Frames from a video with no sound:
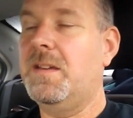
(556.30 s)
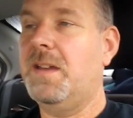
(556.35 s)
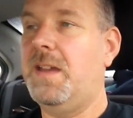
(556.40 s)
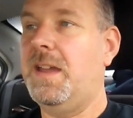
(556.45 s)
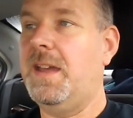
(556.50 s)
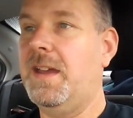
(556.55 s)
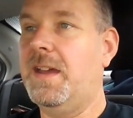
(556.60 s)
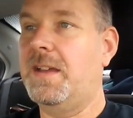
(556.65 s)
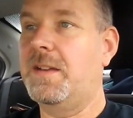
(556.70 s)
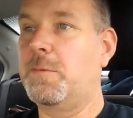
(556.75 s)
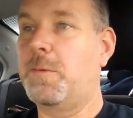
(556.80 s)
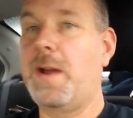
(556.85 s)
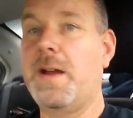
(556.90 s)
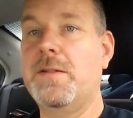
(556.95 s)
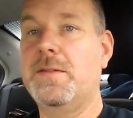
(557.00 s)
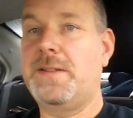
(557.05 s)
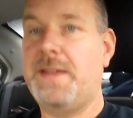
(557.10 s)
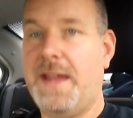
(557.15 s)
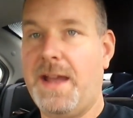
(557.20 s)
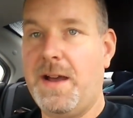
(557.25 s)
And
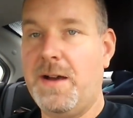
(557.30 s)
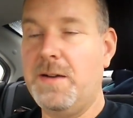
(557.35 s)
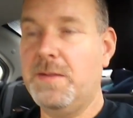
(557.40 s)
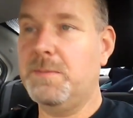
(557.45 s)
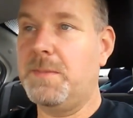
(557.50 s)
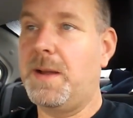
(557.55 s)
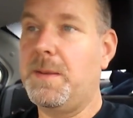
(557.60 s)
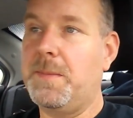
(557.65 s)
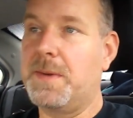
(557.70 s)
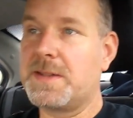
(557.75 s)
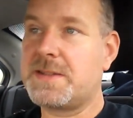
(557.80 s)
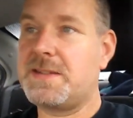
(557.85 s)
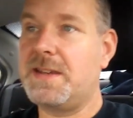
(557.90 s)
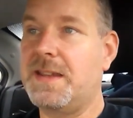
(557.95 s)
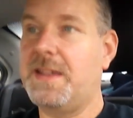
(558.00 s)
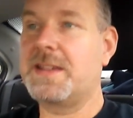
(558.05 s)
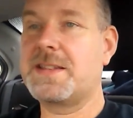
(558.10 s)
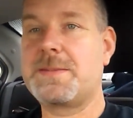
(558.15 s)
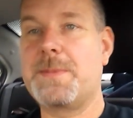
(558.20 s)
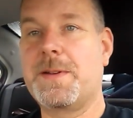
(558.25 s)
around town, my
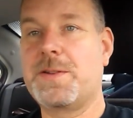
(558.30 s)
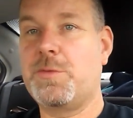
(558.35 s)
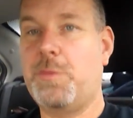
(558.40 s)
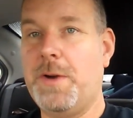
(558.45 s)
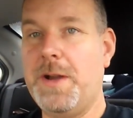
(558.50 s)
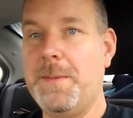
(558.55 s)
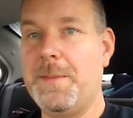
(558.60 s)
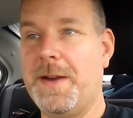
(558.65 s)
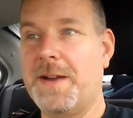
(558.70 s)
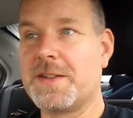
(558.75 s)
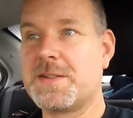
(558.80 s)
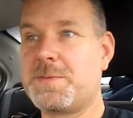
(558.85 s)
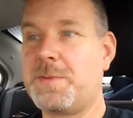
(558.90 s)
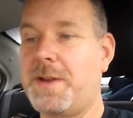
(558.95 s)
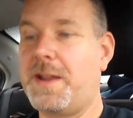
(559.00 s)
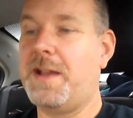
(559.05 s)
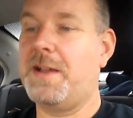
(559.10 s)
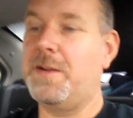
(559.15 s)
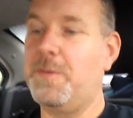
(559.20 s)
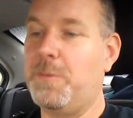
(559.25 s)
Mustang gets about 20 miles per
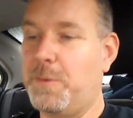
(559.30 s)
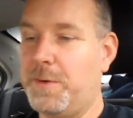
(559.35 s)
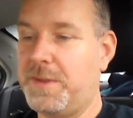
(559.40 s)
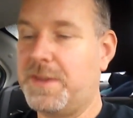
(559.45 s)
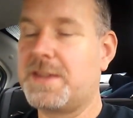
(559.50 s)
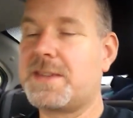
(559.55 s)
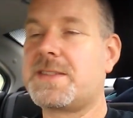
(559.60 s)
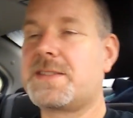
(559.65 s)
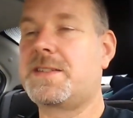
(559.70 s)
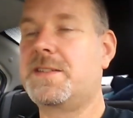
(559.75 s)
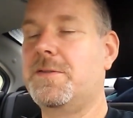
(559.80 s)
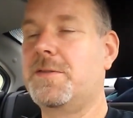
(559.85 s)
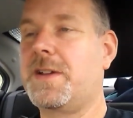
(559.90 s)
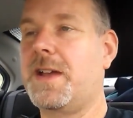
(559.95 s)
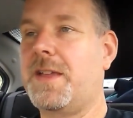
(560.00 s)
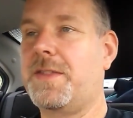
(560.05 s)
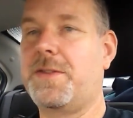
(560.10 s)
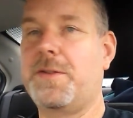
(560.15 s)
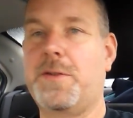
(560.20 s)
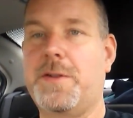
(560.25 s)
gallon, where this still
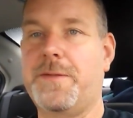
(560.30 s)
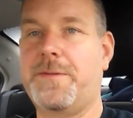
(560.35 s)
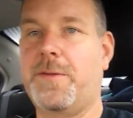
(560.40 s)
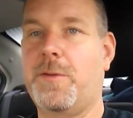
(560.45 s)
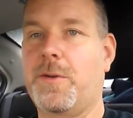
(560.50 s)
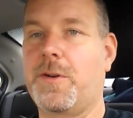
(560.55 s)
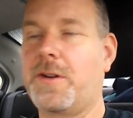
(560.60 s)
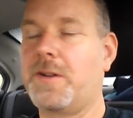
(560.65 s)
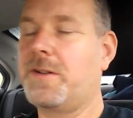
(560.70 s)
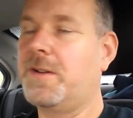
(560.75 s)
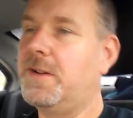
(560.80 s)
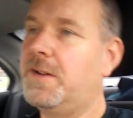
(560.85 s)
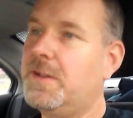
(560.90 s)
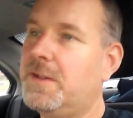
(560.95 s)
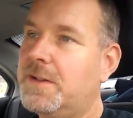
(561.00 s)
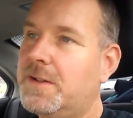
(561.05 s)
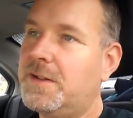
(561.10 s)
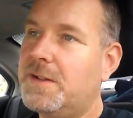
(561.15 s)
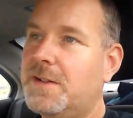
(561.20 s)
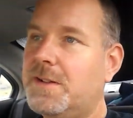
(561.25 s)
got
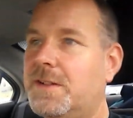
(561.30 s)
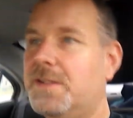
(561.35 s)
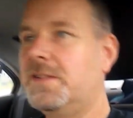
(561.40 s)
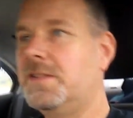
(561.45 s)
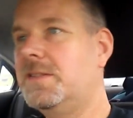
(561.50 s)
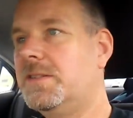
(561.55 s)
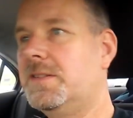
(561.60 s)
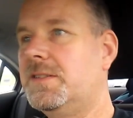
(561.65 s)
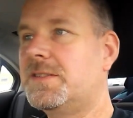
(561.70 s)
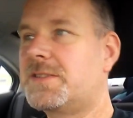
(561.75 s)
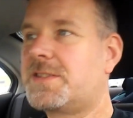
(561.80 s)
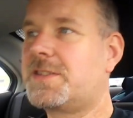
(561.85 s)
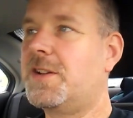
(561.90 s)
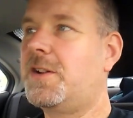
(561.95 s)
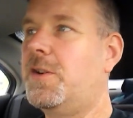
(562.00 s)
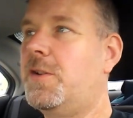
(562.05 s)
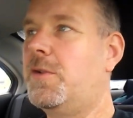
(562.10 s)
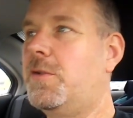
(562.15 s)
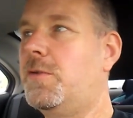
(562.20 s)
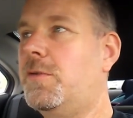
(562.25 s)
34.
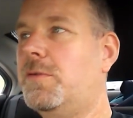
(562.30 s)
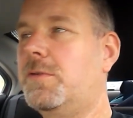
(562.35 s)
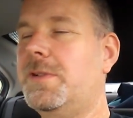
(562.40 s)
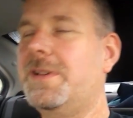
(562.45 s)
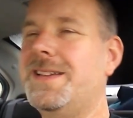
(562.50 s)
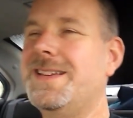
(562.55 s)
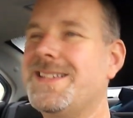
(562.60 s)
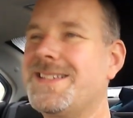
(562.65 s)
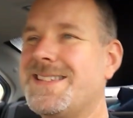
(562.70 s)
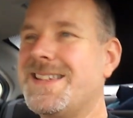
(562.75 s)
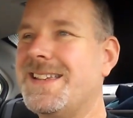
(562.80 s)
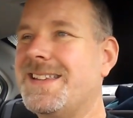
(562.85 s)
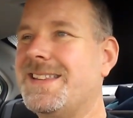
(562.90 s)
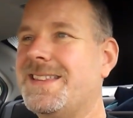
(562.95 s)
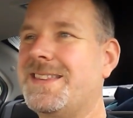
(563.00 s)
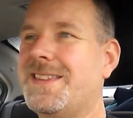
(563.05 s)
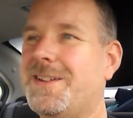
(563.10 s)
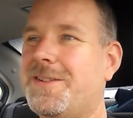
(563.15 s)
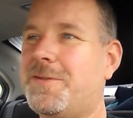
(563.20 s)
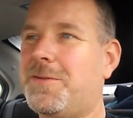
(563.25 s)
So is it
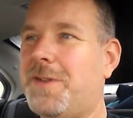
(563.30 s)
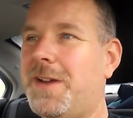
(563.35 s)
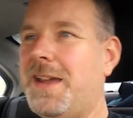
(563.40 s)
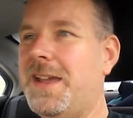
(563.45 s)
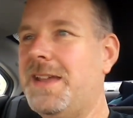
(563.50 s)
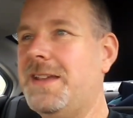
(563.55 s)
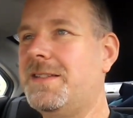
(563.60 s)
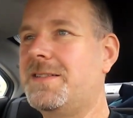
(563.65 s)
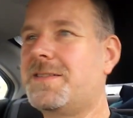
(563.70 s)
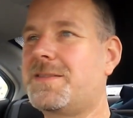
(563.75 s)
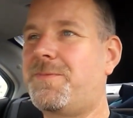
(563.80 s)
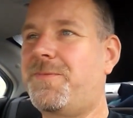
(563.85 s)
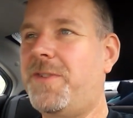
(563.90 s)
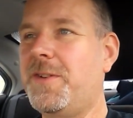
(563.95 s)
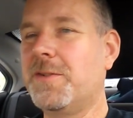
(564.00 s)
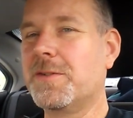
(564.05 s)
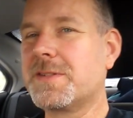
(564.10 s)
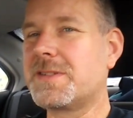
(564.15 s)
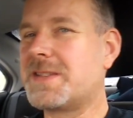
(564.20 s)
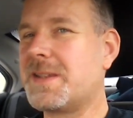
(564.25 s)
the great
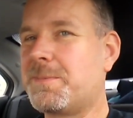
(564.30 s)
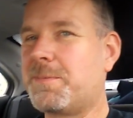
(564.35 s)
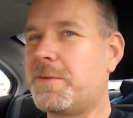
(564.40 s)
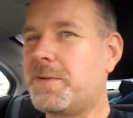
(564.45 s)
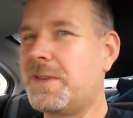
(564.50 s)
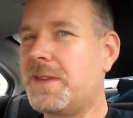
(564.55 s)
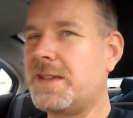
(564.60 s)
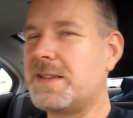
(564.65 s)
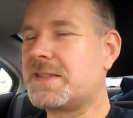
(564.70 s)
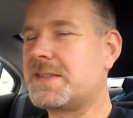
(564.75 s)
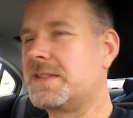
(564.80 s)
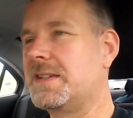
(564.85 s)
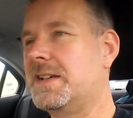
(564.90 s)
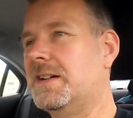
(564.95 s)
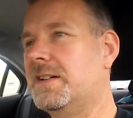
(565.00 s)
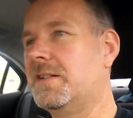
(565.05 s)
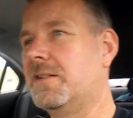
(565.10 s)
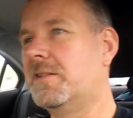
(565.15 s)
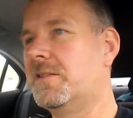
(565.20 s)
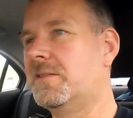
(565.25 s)
fuel sipper they
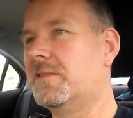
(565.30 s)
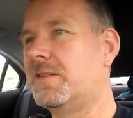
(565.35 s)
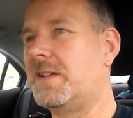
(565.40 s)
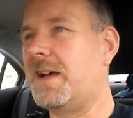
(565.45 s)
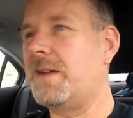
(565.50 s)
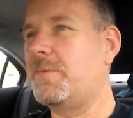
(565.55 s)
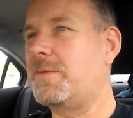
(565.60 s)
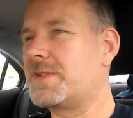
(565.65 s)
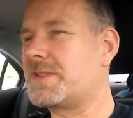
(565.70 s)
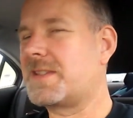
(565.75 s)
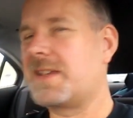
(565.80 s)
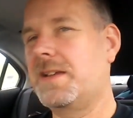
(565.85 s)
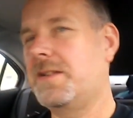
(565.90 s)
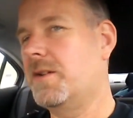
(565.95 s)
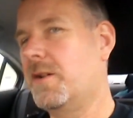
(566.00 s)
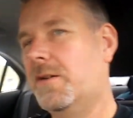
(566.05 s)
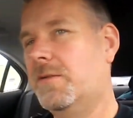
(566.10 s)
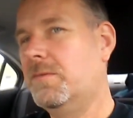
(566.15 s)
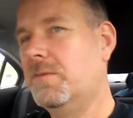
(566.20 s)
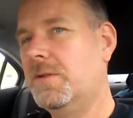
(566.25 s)
sell? I would say
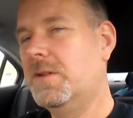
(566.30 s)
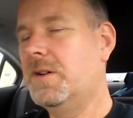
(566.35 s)
no.